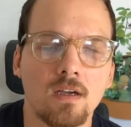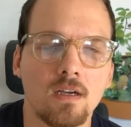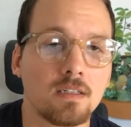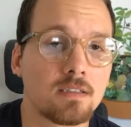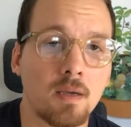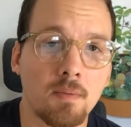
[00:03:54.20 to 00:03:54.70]

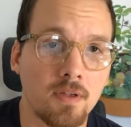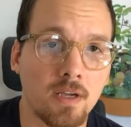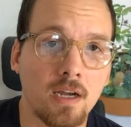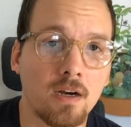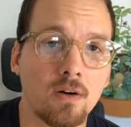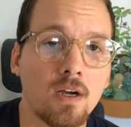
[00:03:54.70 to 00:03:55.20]
And same thing
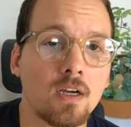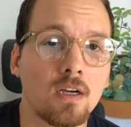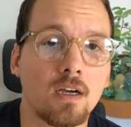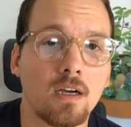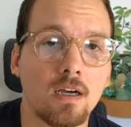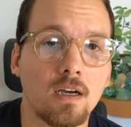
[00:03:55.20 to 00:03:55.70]
here.
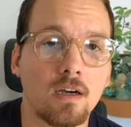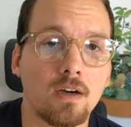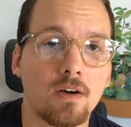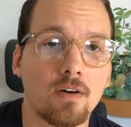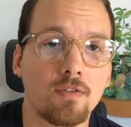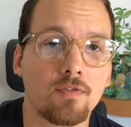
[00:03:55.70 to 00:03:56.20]

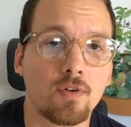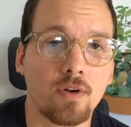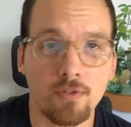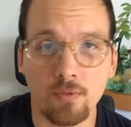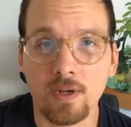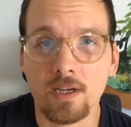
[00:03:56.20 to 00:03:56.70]

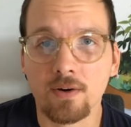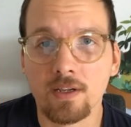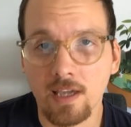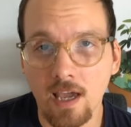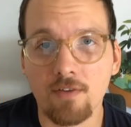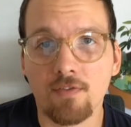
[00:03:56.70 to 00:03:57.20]

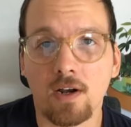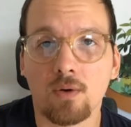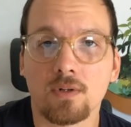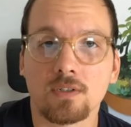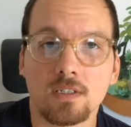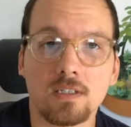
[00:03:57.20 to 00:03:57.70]
43K
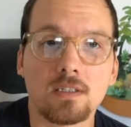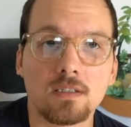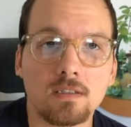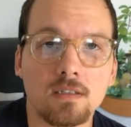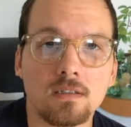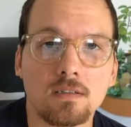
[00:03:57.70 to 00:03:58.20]
followers
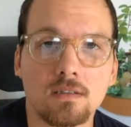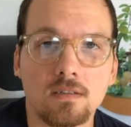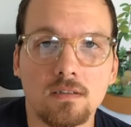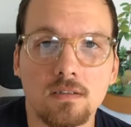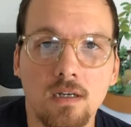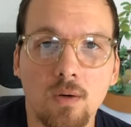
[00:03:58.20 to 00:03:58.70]

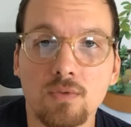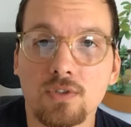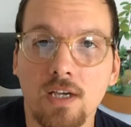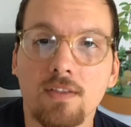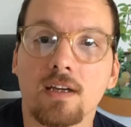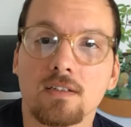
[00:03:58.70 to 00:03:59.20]
is I would
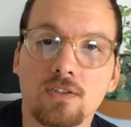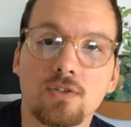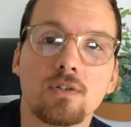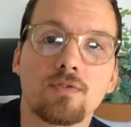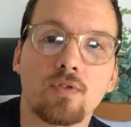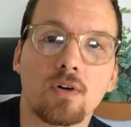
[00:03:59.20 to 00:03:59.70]
say that's
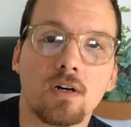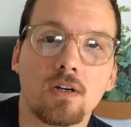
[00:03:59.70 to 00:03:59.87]
good for a